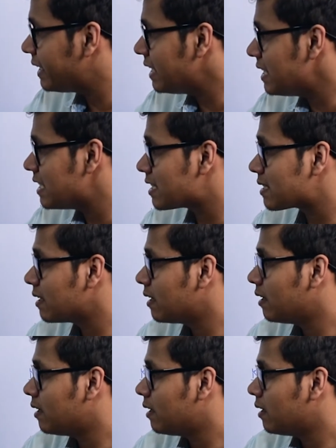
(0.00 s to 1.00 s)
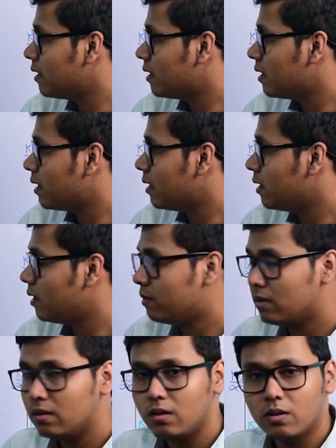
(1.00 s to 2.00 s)
dt is
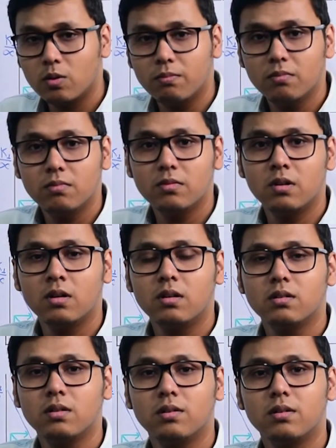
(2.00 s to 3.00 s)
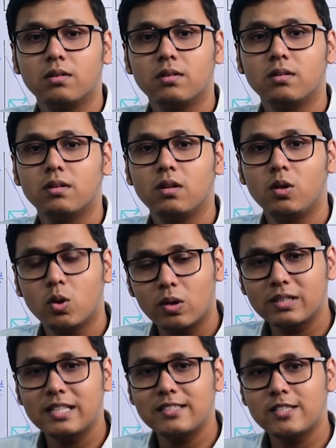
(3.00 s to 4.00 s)
lo uh, lower
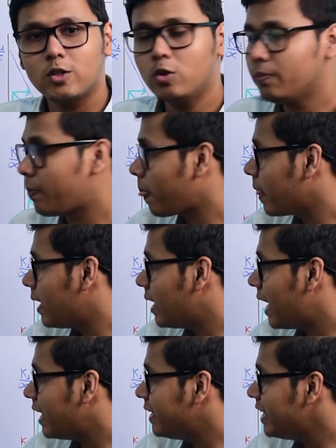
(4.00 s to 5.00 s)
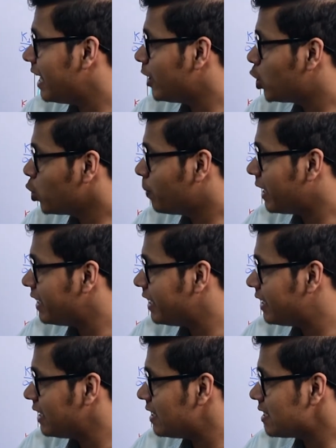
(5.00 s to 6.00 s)
than zero and d n two by
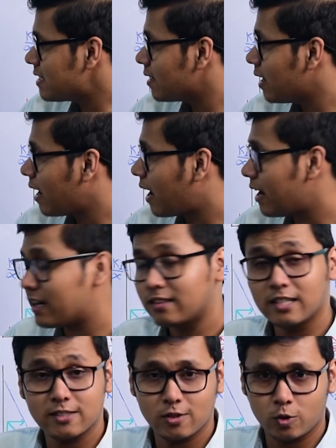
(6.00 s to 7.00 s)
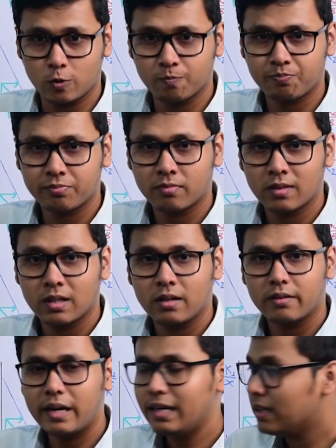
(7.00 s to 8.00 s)
dt is higher than zero,
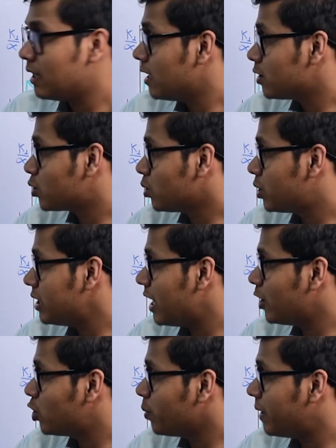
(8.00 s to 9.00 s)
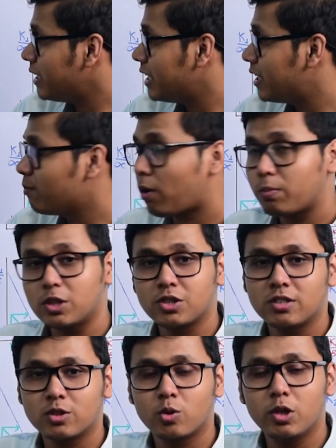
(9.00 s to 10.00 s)
right? So d n two by dt
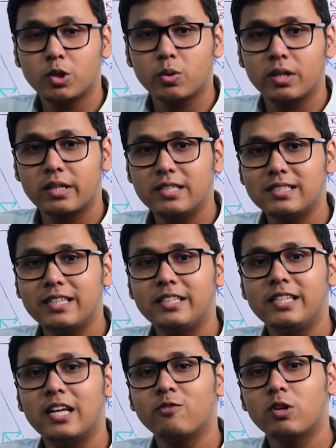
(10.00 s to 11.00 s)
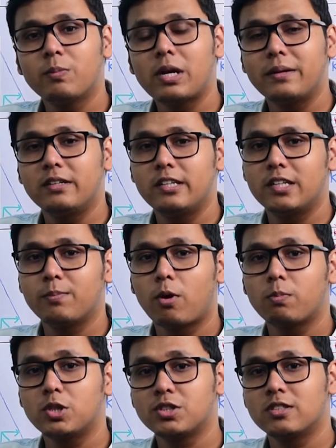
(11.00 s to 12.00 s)
population is going to increase and d n one by dt
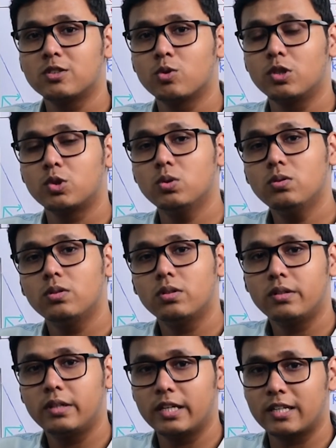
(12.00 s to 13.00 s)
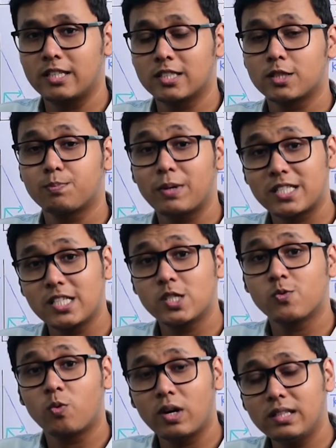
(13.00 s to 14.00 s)
population is going to decrease. Species
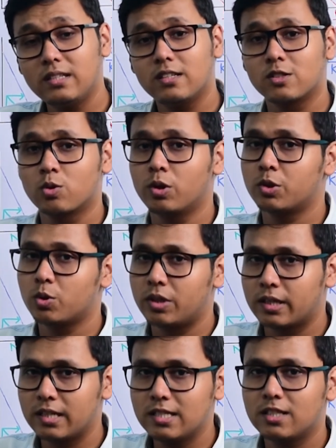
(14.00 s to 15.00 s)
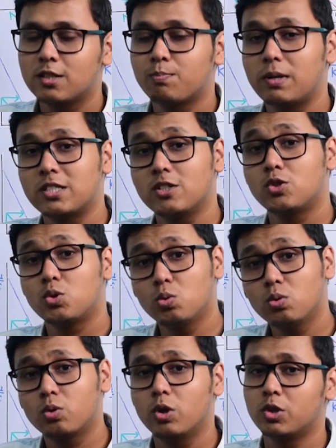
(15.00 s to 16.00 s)
one is going to decrease, species two
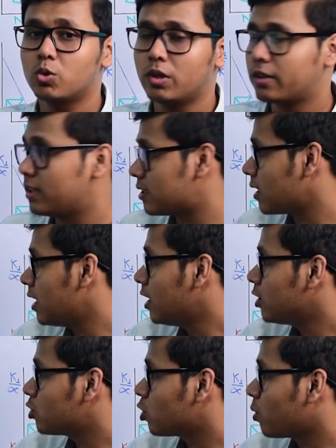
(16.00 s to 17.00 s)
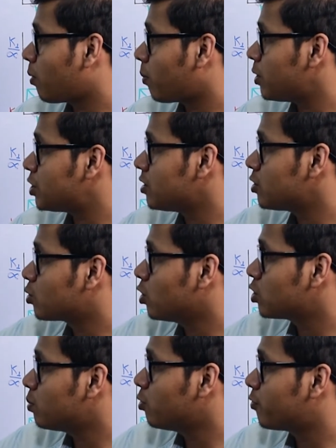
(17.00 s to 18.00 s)
going to increase. So the population is
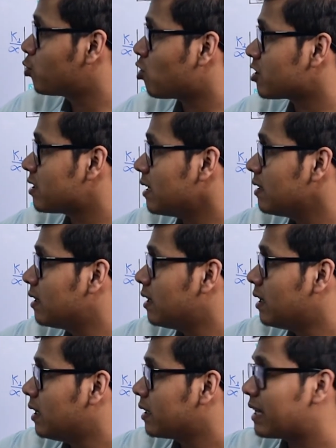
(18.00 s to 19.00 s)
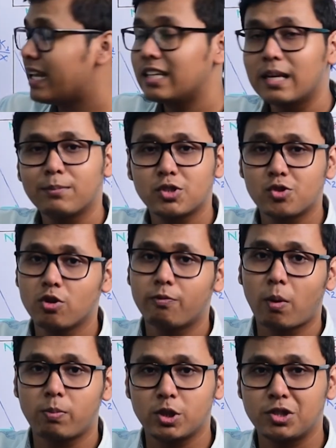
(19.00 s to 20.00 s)
going to move towards the carrying capacity of
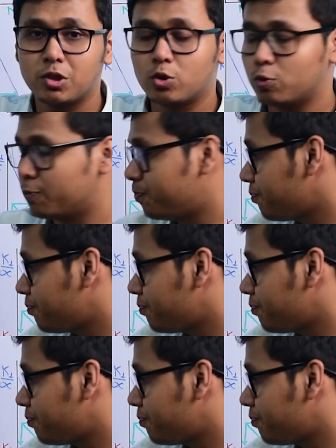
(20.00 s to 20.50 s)
population two.